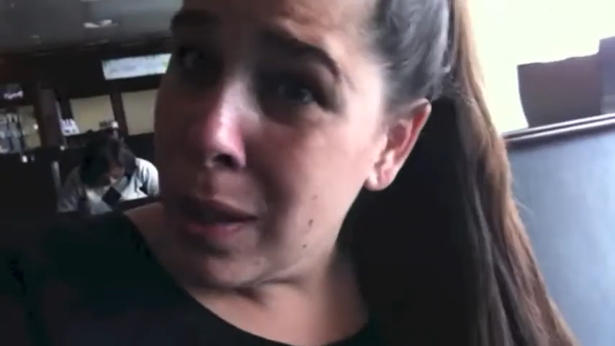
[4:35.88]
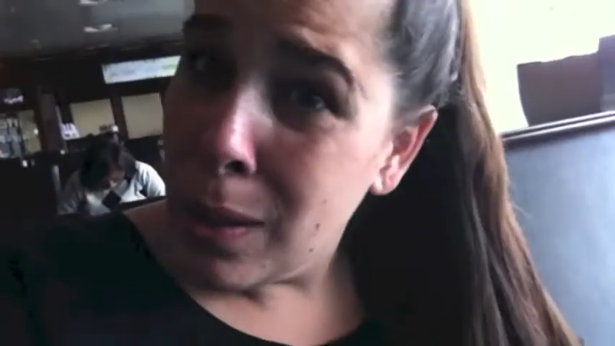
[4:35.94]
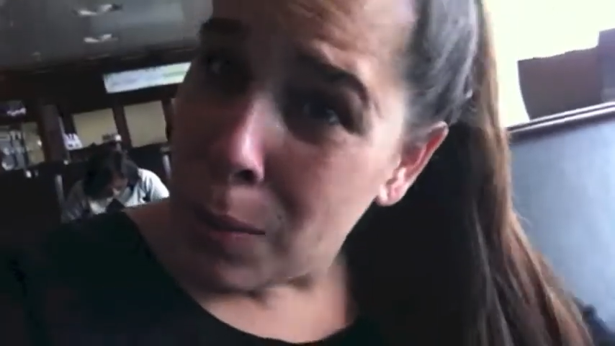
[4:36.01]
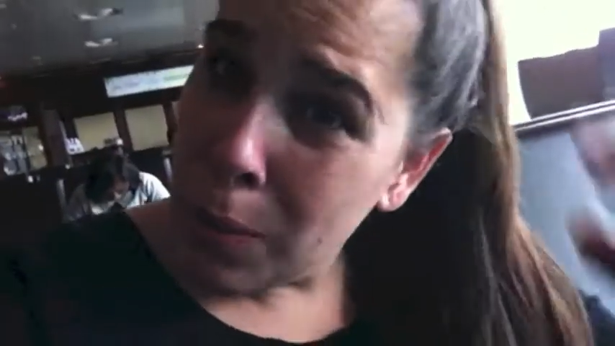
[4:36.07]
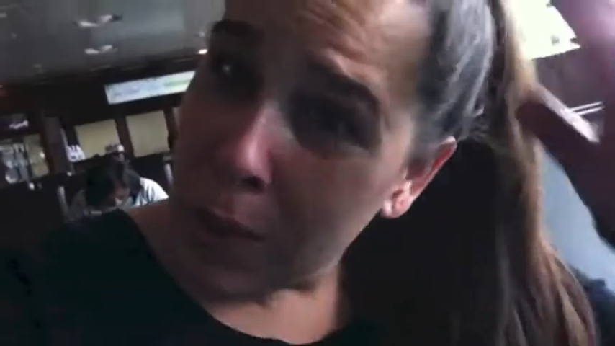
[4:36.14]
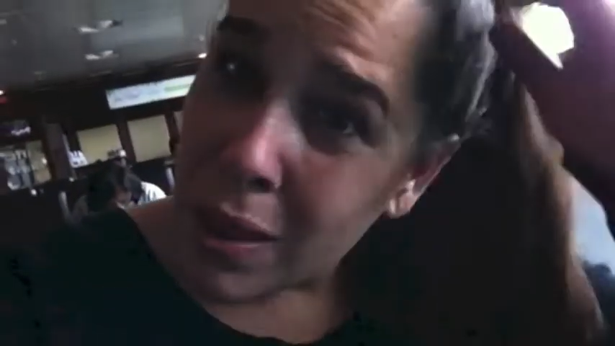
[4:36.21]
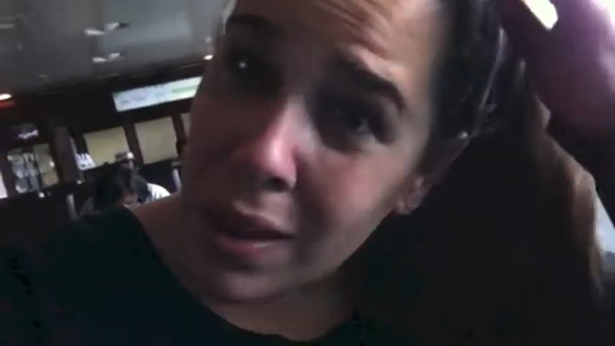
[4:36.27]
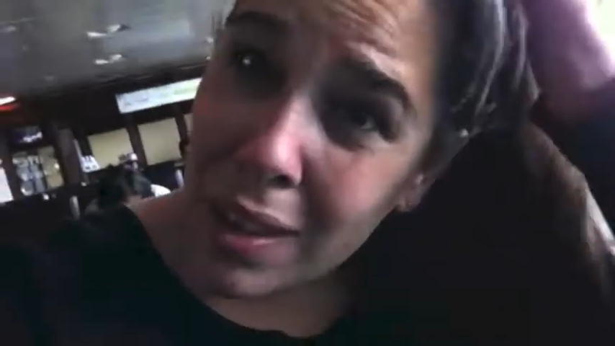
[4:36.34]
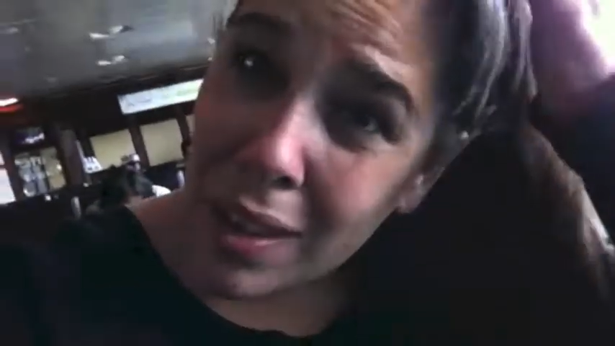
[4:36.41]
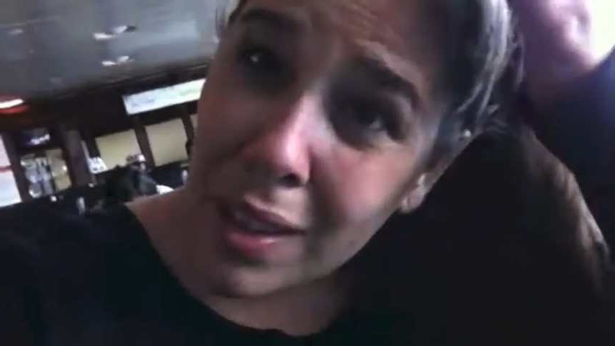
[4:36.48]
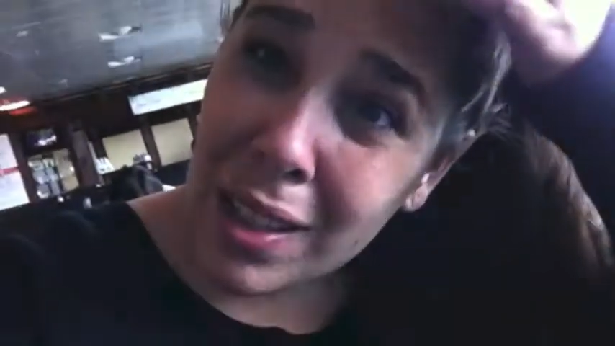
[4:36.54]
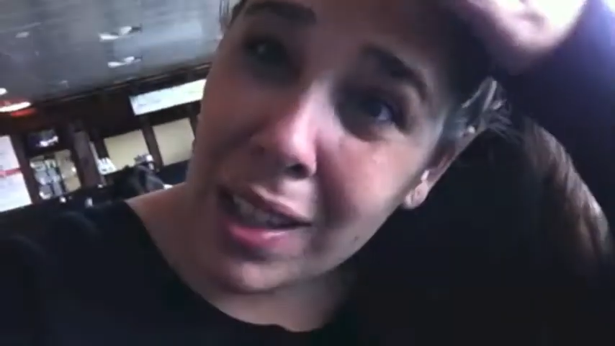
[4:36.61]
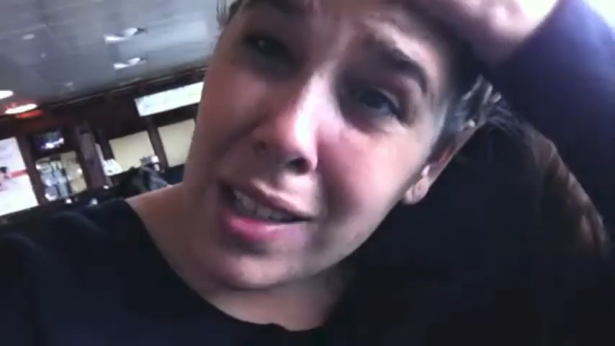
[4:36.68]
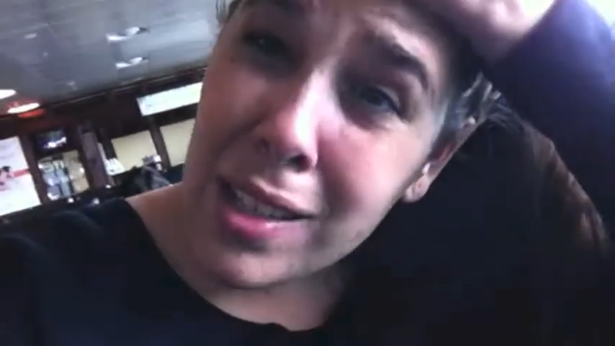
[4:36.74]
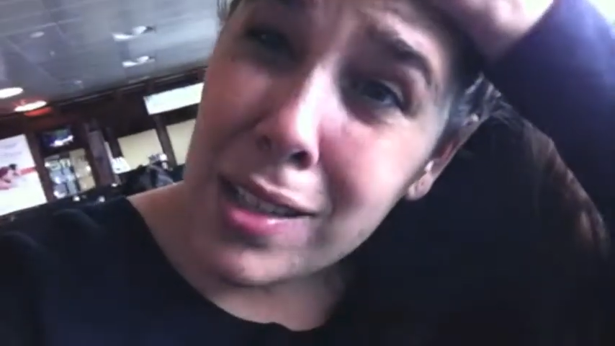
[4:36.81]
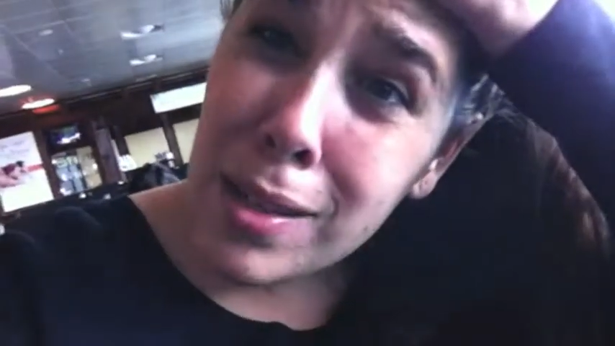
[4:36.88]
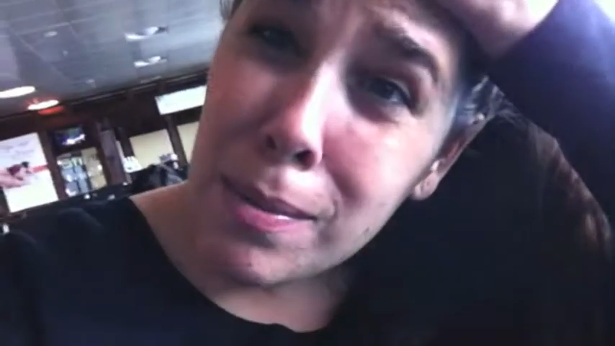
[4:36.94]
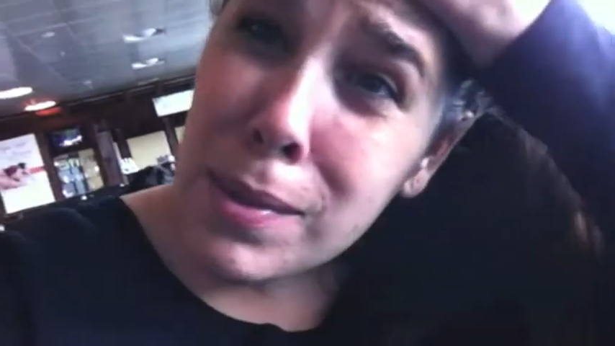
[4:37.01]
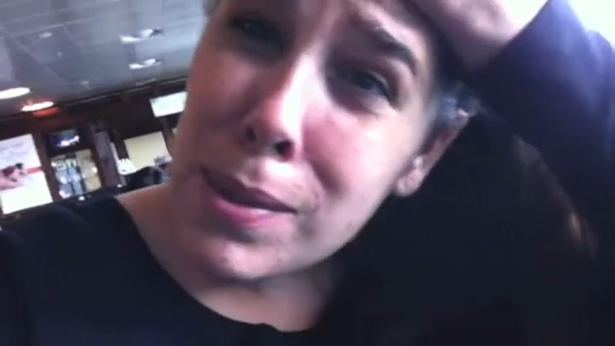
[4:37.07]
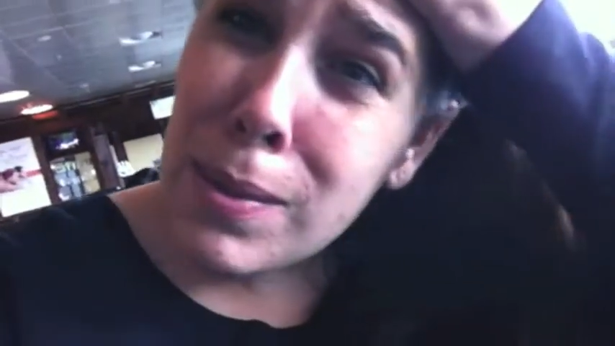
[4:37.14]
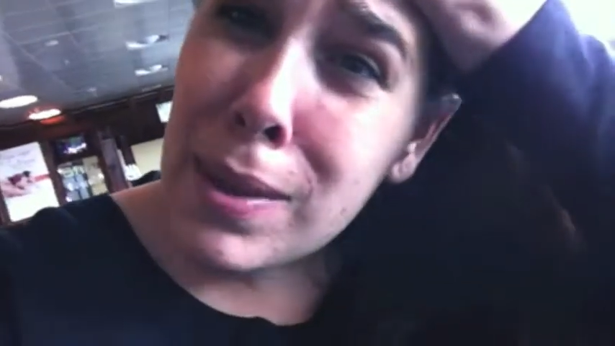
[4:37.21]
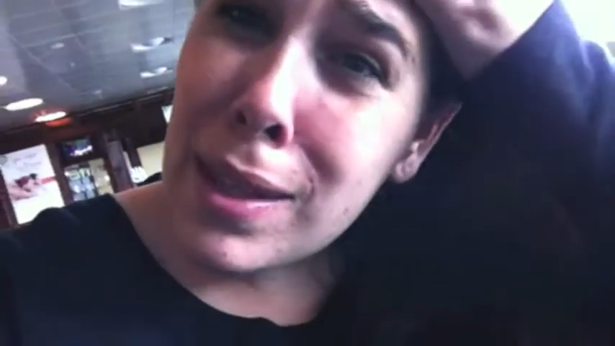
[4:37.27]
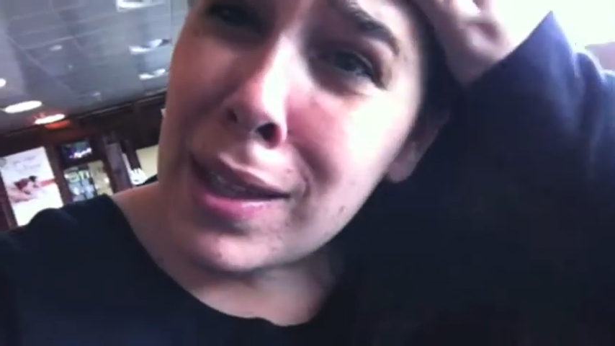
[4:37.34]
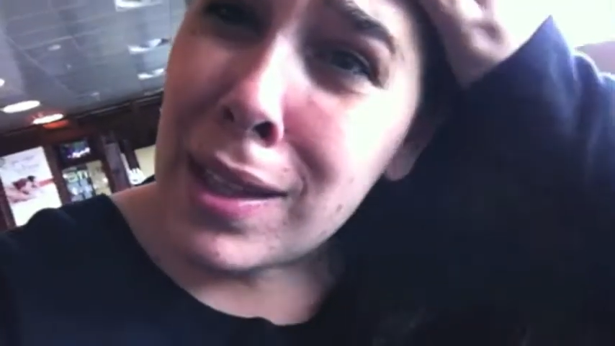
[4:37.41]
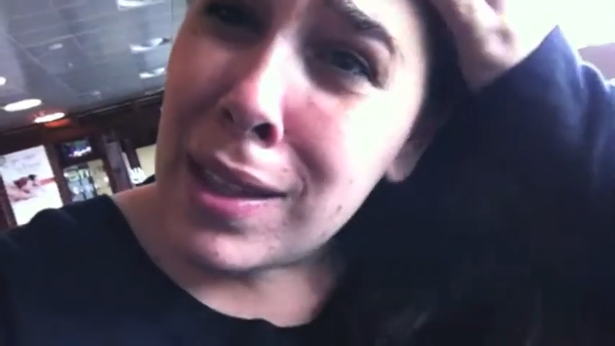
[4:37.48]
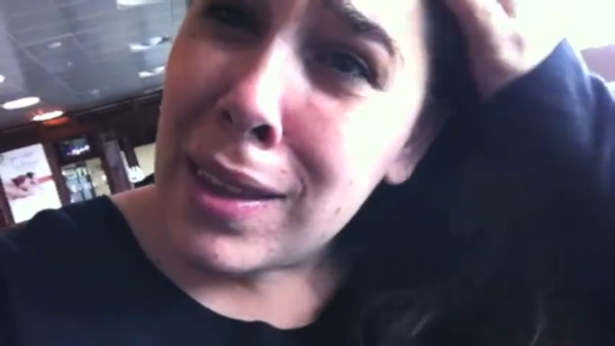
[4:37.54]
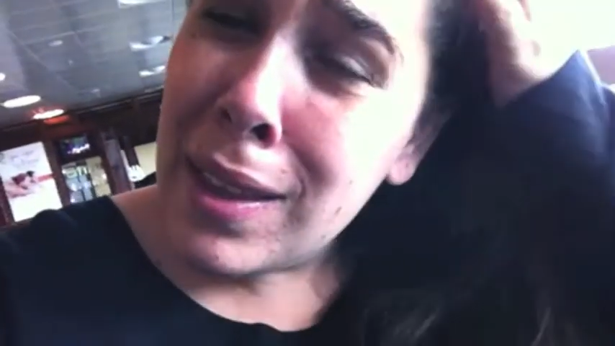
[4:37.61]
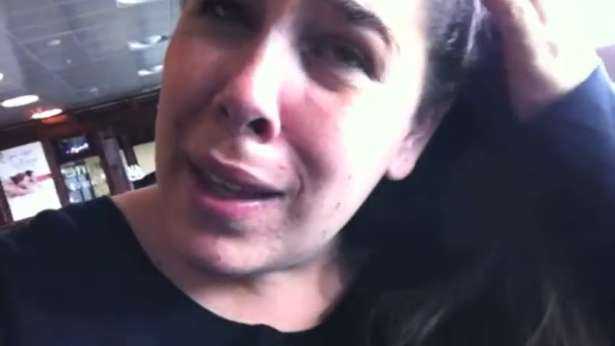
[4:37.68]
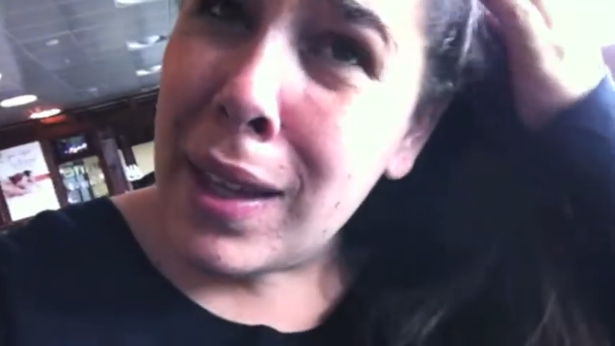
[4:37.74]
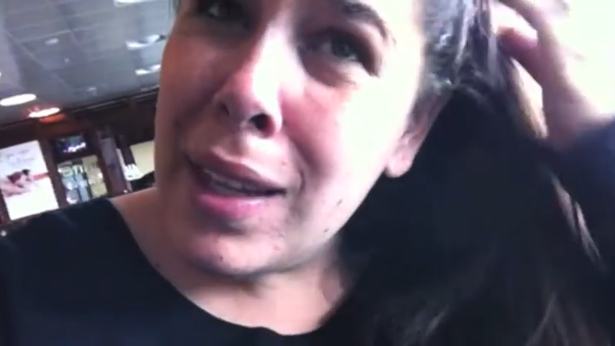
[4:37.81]
like with the customs
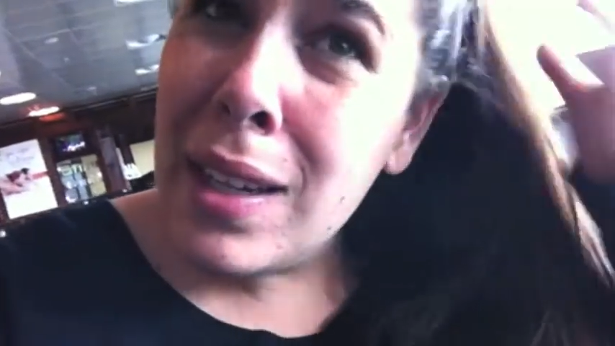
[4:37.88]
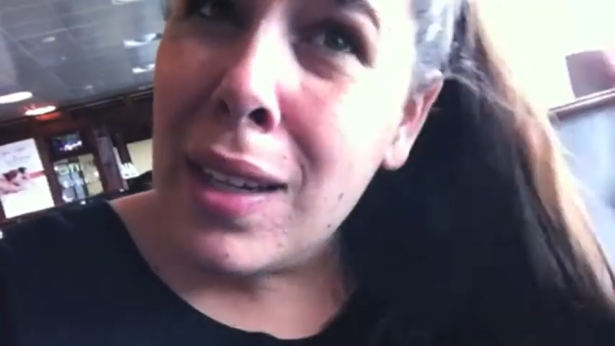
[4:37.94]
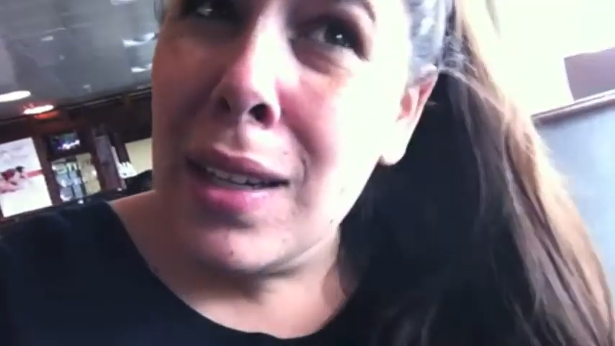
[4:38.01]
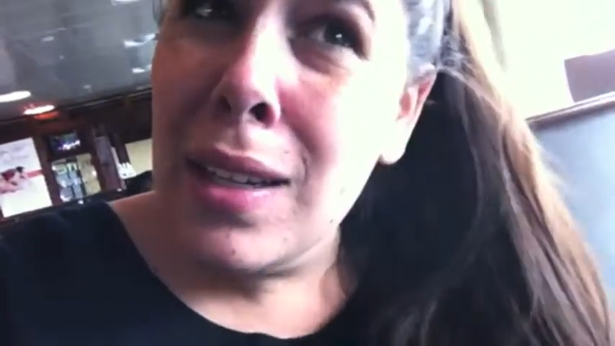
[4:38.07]
within like